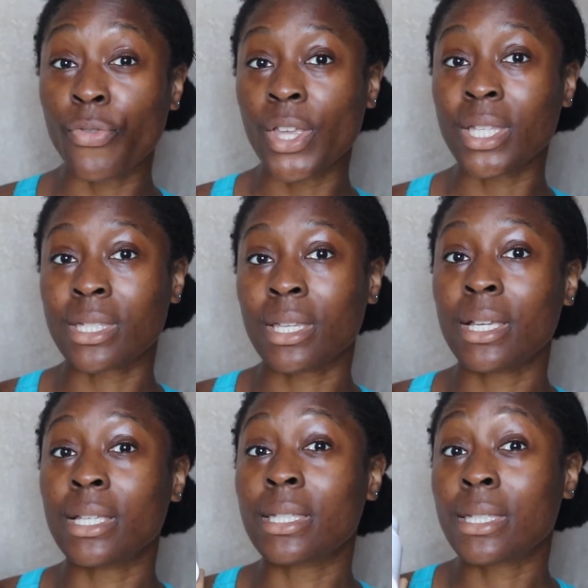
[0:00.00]
this
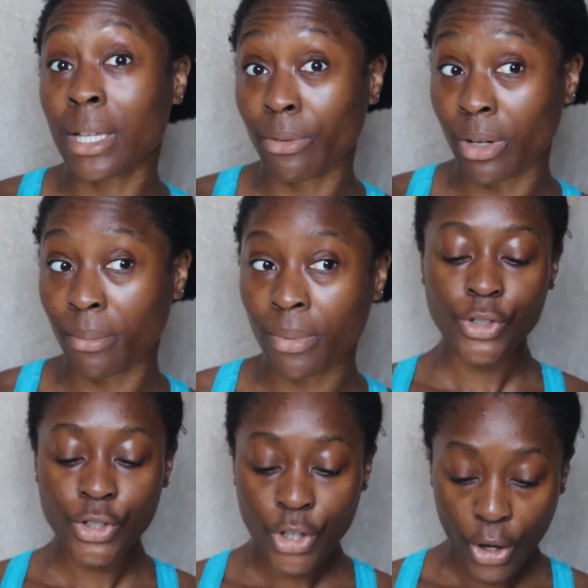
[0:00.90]
serum.
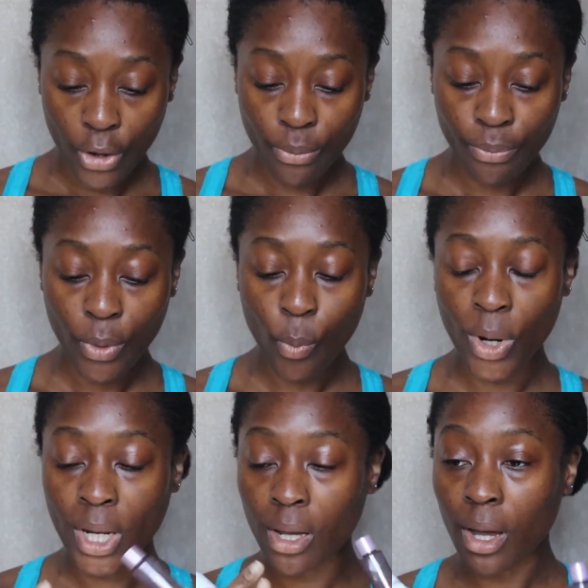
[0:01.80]
So
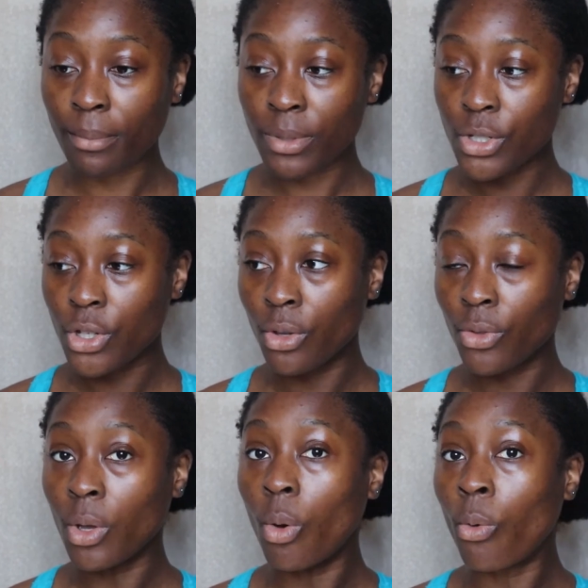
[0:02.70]
when it comes to
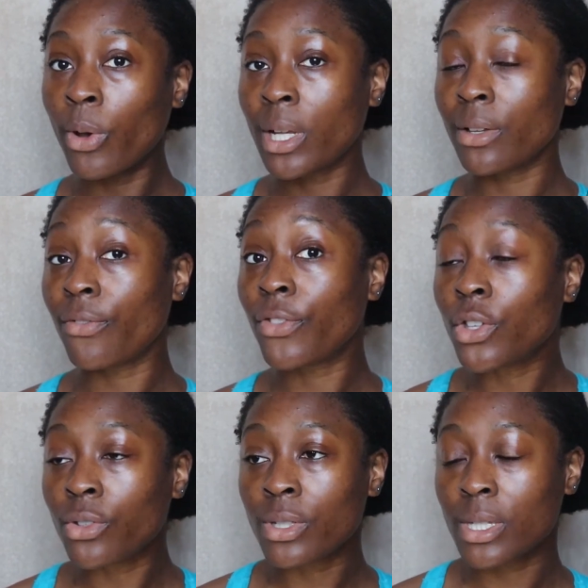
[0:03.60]
the oil
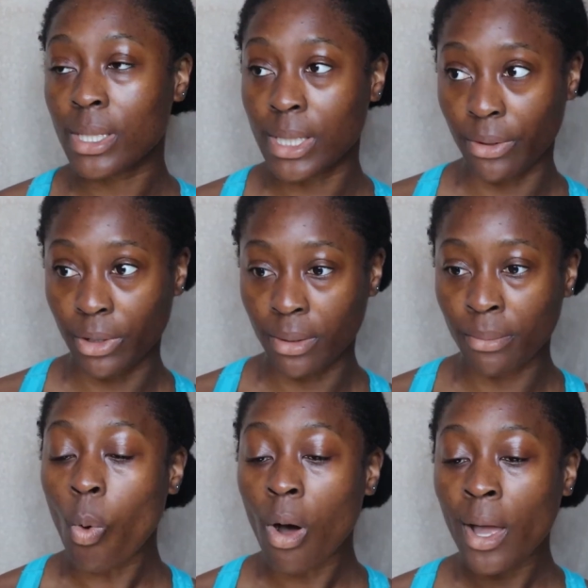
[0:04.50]
infused
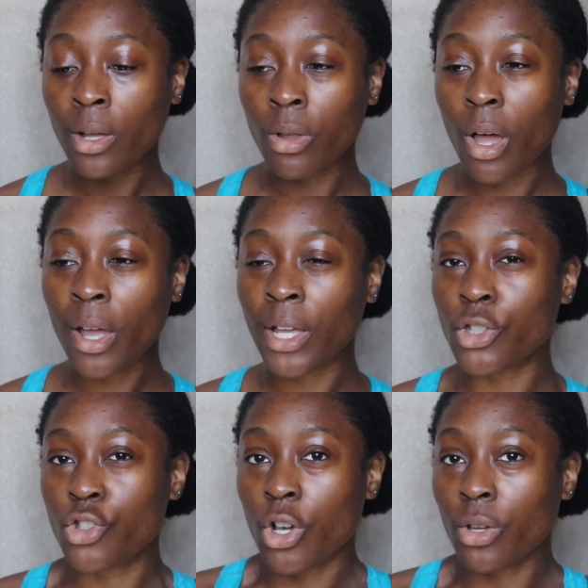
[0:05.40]
serum, while
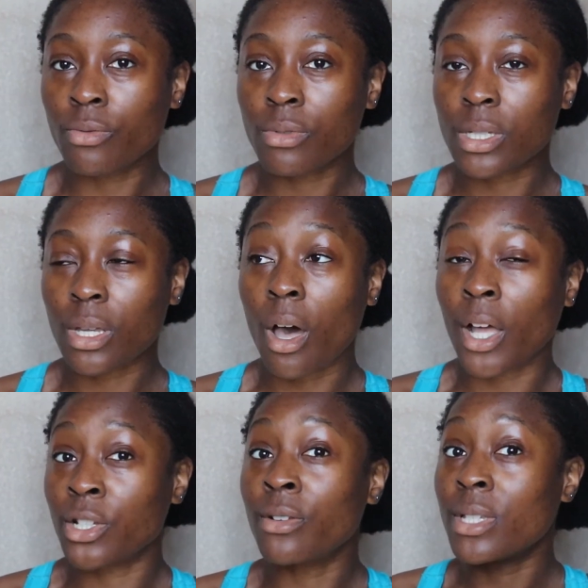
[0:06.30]
I don't
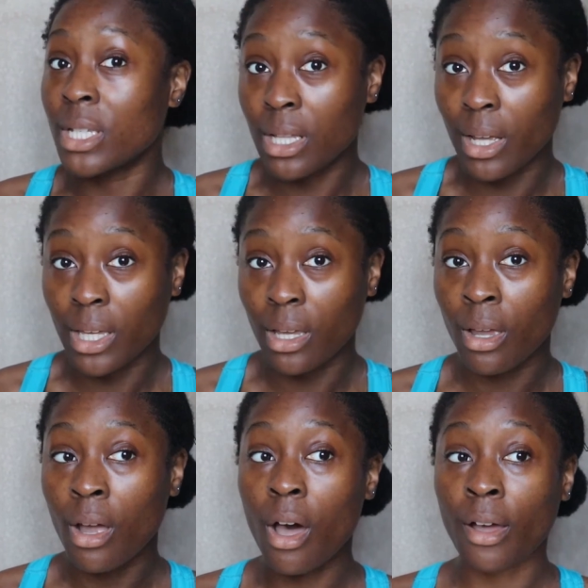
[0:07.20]
dislike
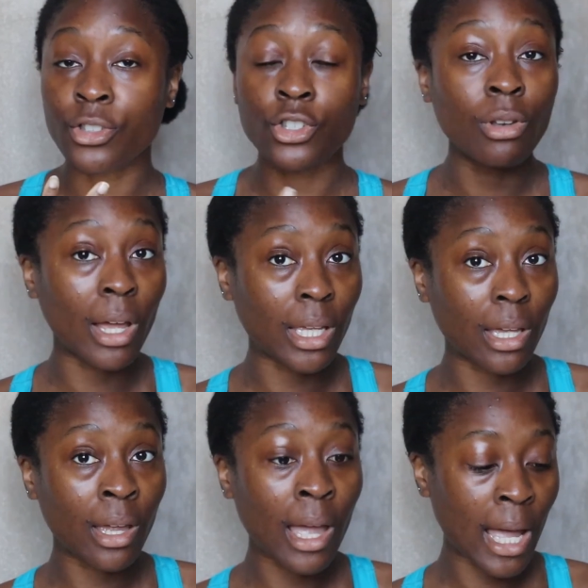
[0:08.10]
it, I do
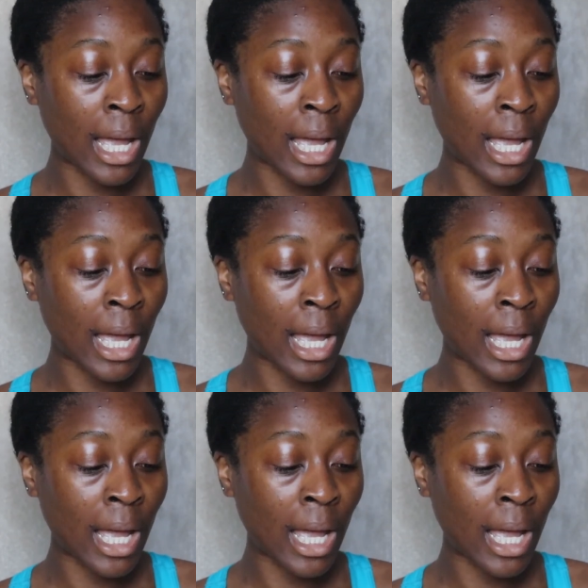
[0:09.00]
like it,